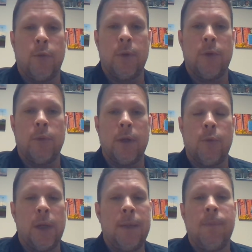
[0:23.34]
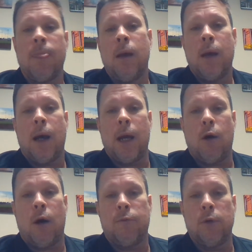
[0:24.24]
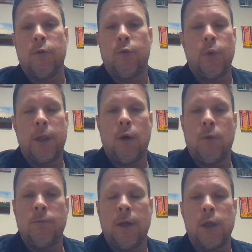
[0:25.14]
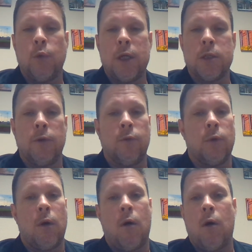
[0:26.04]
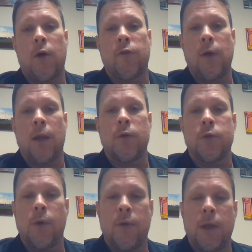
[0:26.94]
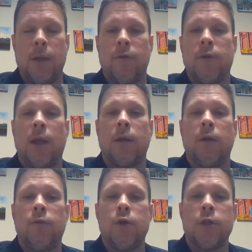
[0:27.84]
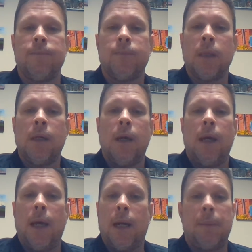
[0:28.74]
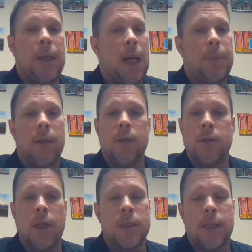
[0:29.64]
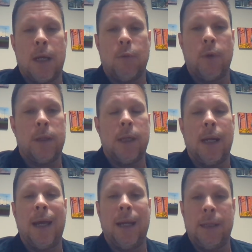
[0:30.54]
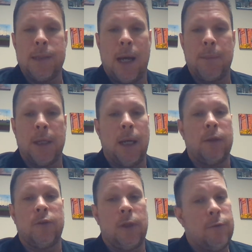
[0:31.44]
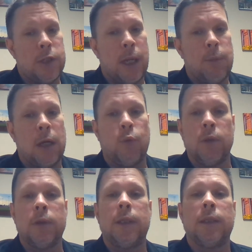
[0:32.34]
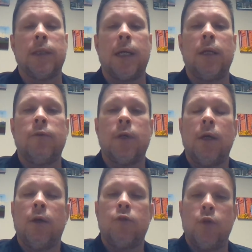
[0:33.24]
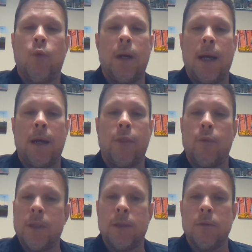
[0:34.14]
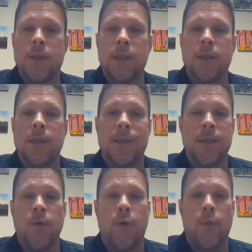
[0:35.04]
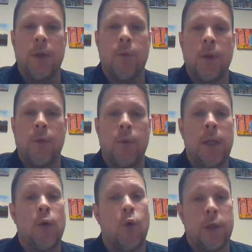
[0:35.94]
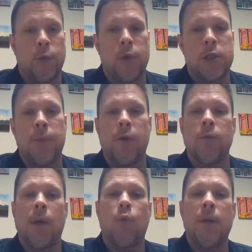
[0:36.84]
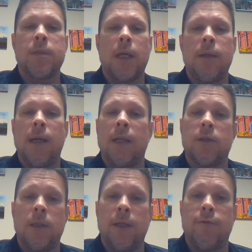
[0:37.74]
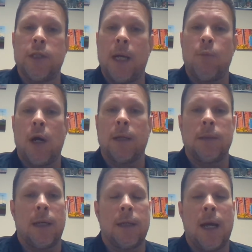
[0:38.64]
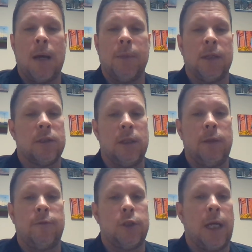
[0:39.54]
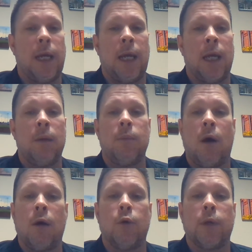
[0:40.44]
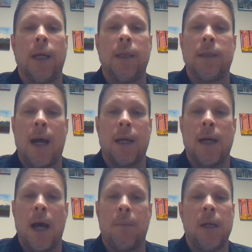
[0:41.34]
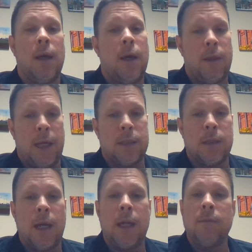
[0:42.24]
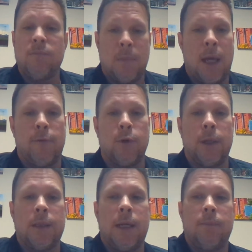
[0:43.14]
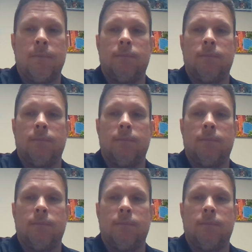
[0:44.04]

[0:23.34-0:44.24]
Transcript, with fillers: 0333 I offer free home valuations for all sellers who are thinking of selling in the future. And I'd be happy to discuss that with you at any time. Again, Steve Jamrok, Realty Executives, 219-306-0333, or you can reach me through my website at stevejamrok.com. That's Steve, J-A-M-R-O-K.com. Thanks again. Have a great day.